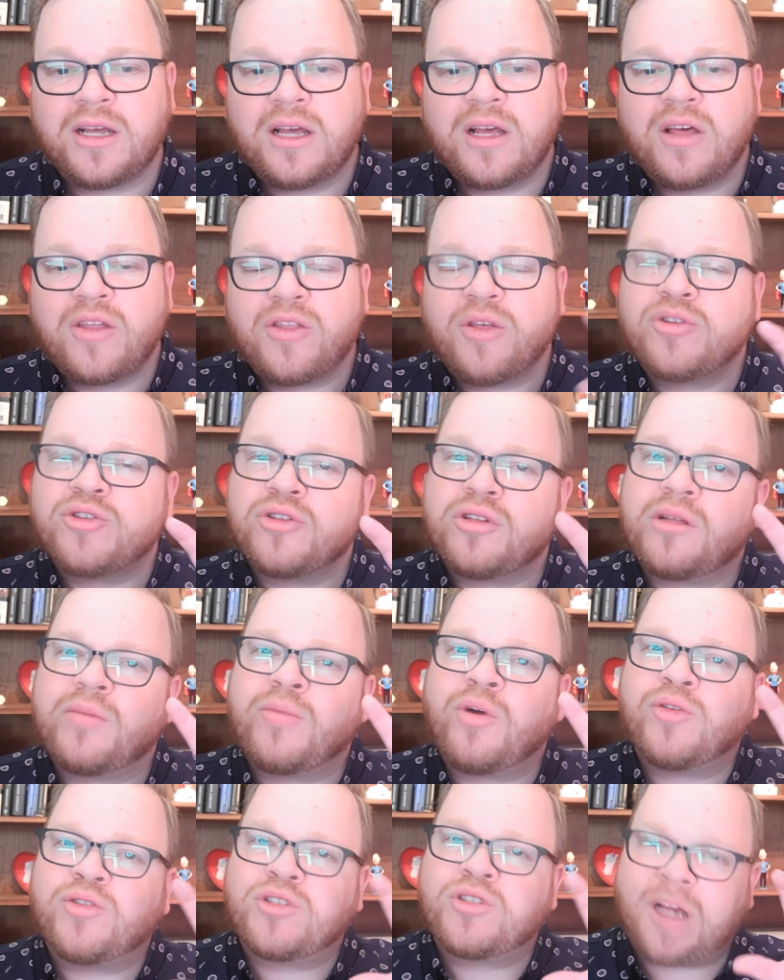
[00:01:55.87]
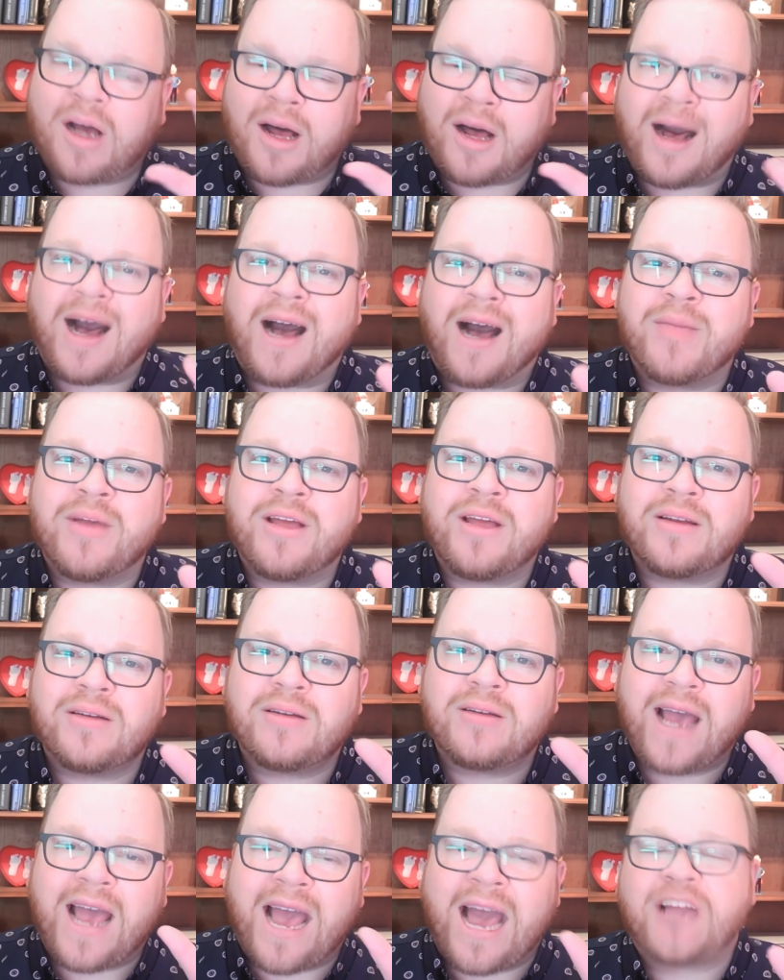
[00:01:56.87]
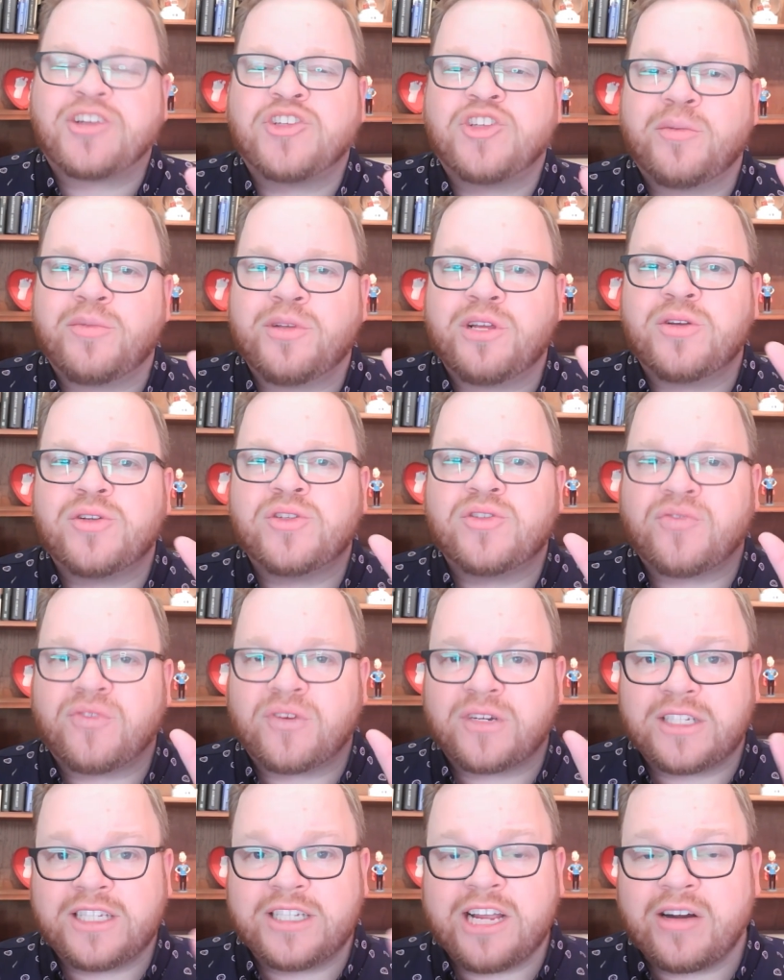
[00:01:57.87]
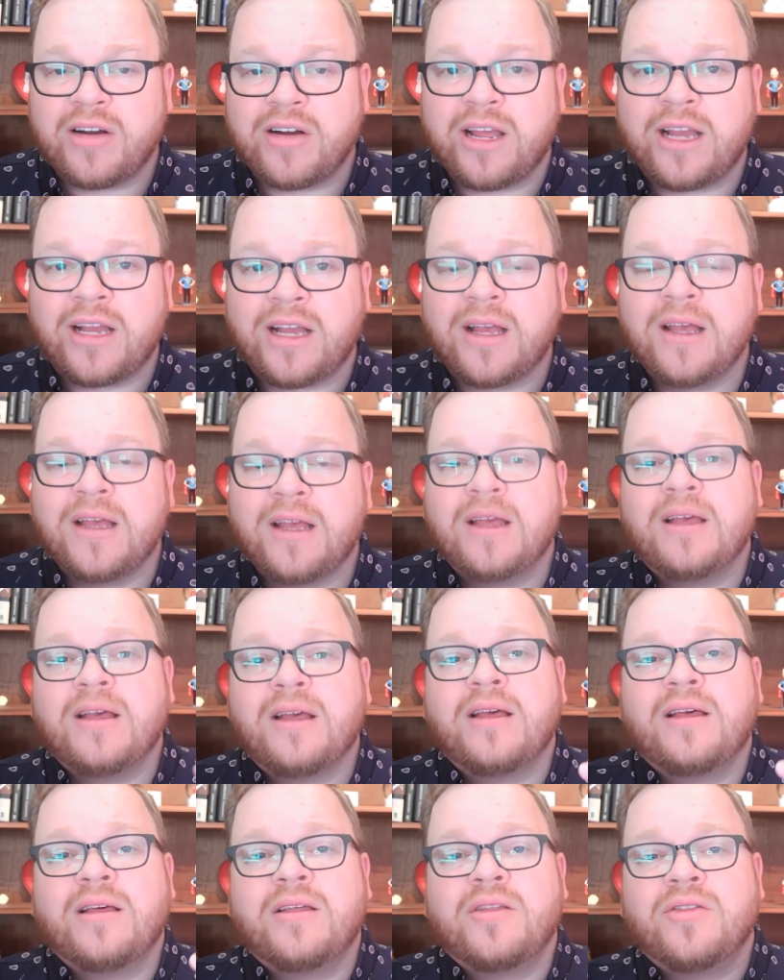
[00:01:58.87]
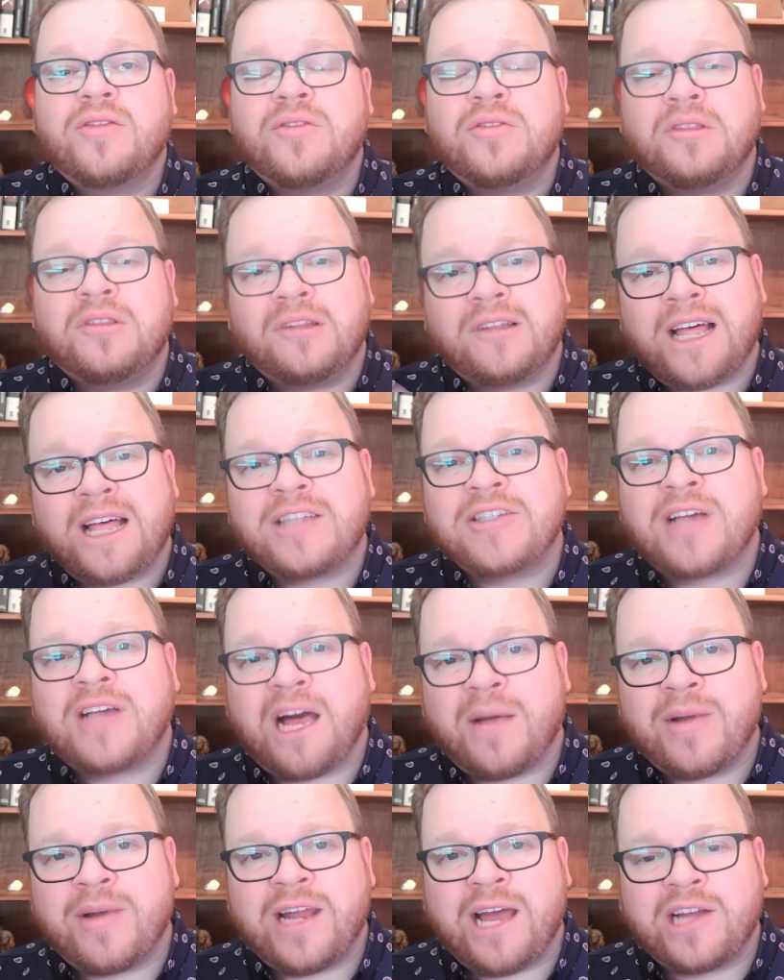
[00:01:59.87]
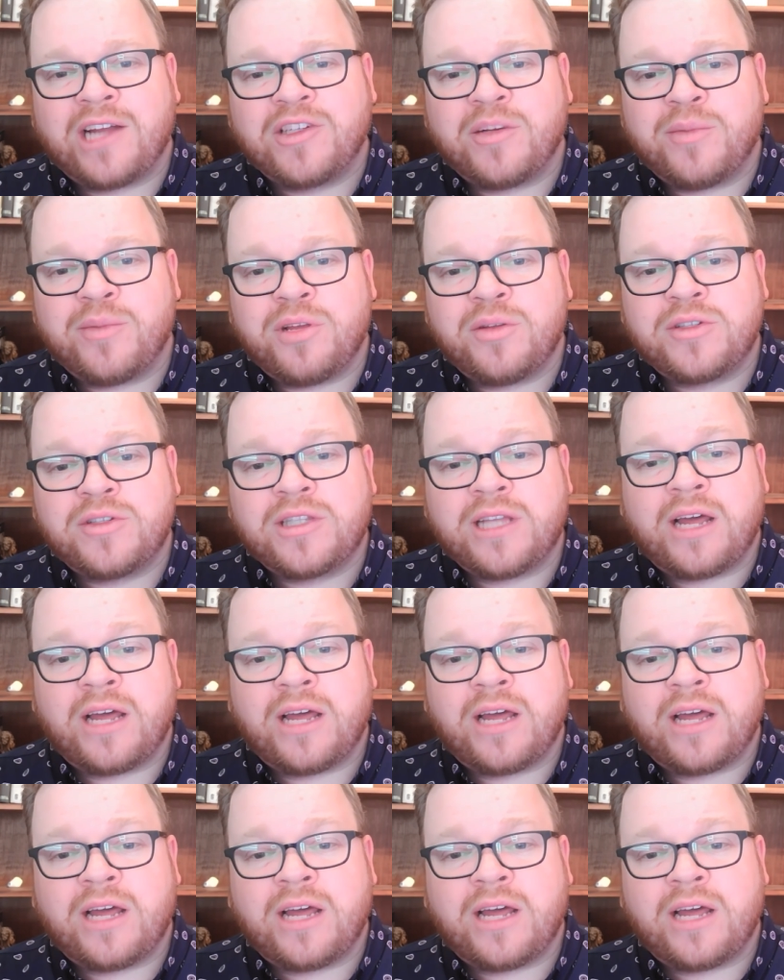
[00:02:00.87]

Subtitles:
Those are the most common attributes for tiering. Less common attributes that